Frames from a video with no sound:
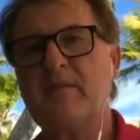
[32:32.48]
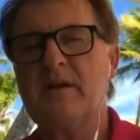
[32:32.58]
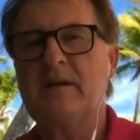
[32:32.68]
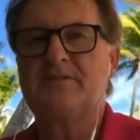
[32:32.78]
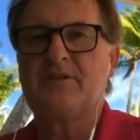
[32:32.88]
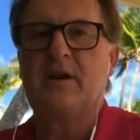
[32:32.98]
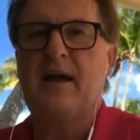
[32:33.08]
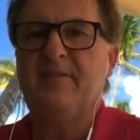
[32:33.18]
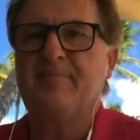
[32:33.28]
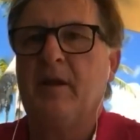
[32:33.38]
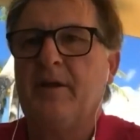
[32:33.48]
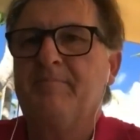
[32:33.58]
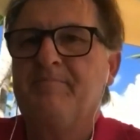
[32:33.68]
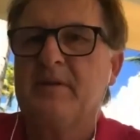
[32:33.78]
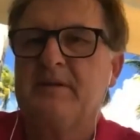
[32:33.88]
It's your lifeblood.
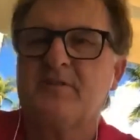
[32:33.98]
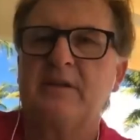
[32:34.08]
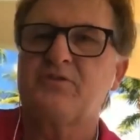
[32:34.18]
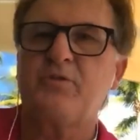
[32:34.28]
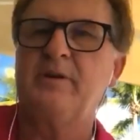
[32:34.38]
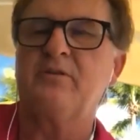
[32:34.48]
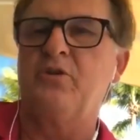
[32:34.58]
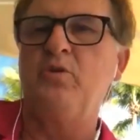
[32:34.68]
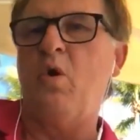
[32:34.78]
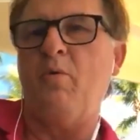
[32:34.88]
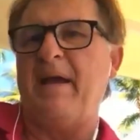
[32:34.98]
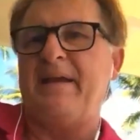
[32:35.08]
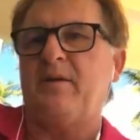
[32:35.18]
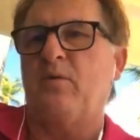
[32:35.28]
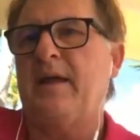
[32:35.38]
It's it's critical. You won't
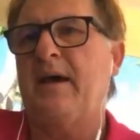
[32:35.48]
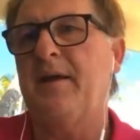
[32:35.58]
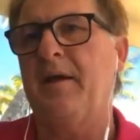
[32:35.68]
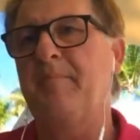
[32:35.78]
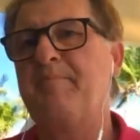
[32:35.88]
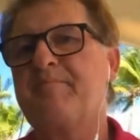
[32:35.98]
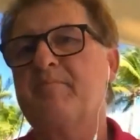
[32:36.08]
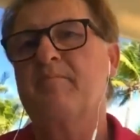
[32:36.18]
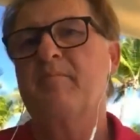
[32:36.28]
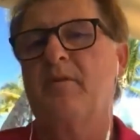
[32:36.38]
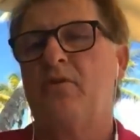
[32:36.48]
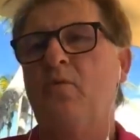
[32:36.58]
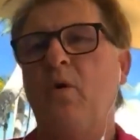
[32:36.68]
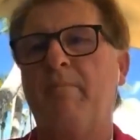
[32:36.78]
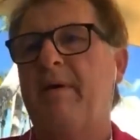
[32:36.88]
make it without it. You
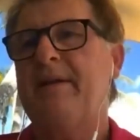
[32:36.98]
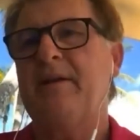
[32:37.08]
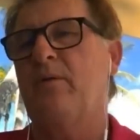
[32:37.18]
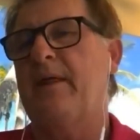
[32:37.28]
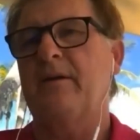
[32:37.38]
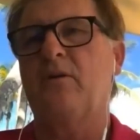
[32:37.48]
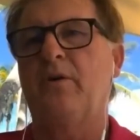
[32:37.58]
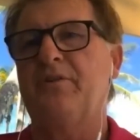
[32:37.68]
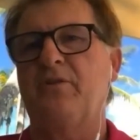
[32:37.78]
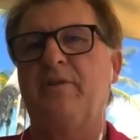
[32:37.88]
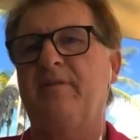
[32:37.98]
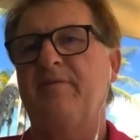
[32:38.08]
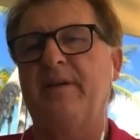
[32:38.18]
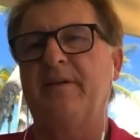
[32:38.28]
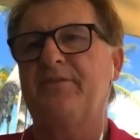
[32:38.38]
won't make it without going to the
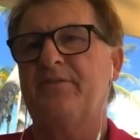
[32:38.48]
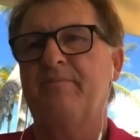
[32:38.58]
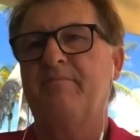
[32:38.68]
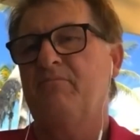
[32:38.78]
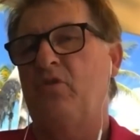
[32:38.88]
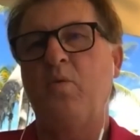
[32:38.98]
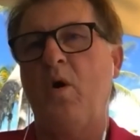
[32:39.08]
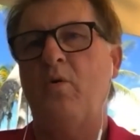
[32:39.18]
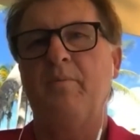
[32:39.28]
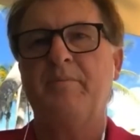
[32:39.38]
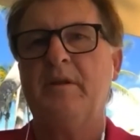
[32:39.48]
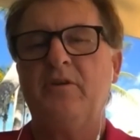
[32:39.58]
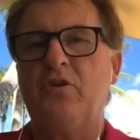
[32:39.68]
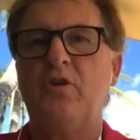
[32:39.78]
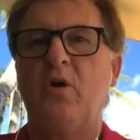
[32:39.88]
events. You won't.
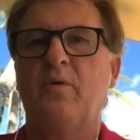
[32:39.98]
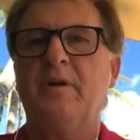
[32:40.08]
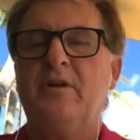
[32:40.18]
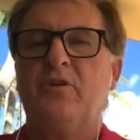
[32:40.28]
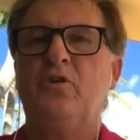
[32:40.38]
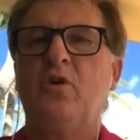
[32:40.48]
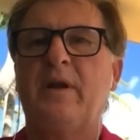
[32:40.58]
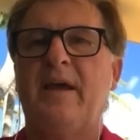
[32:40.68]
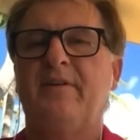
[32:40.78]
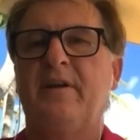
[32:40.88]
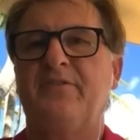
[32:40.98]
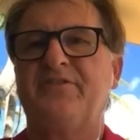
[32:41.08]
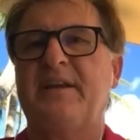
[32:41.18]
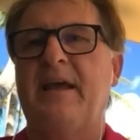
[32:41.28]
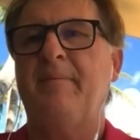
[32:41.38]
You don't. You don't have enough
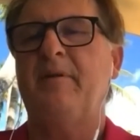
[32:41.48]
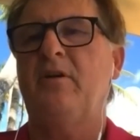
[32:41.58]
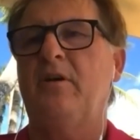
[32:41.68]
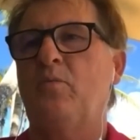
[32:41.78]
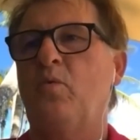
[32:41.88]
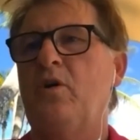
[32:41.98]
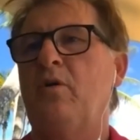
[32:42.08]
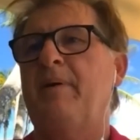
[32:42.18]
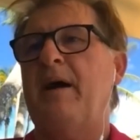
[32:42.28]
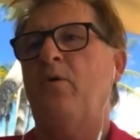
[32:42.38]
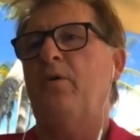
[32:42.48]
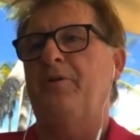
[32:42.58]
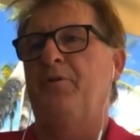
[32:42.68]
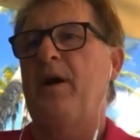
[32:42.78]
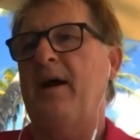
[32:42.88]
stamina and willpower
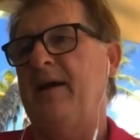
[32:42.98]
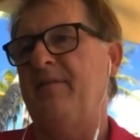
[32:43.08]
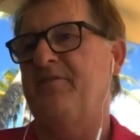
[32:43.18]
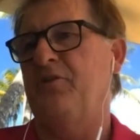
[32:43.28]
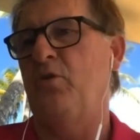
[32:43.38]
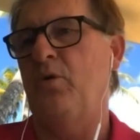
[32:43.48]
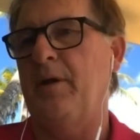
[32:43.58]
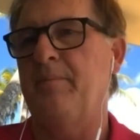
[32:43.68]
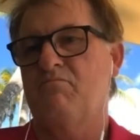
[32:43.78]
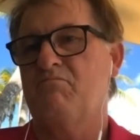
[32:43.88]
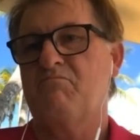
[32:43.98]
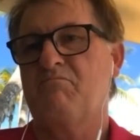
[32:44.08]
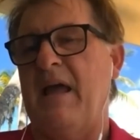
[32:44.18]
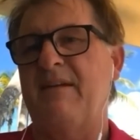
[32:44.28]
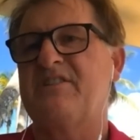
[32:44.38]
and drive to do it.
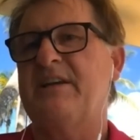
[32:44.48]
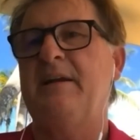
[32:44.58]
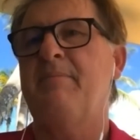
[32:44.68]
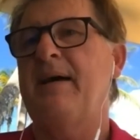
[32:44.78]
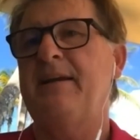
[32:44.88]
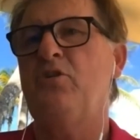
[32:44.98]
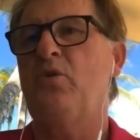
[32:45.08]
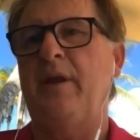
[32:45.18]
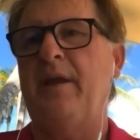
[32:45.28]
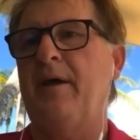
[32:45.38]
I haven't seen anybody do it yet.